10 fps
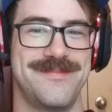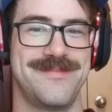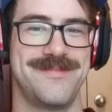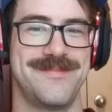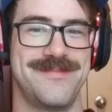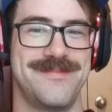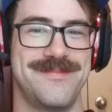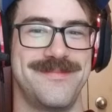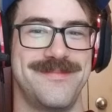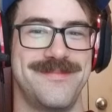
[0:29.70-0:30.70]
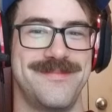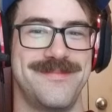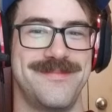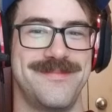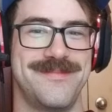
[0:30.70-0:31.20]

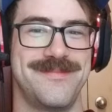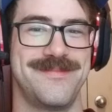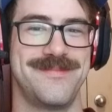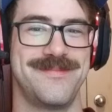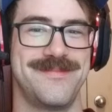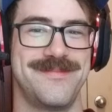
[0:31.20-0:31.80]
(silent)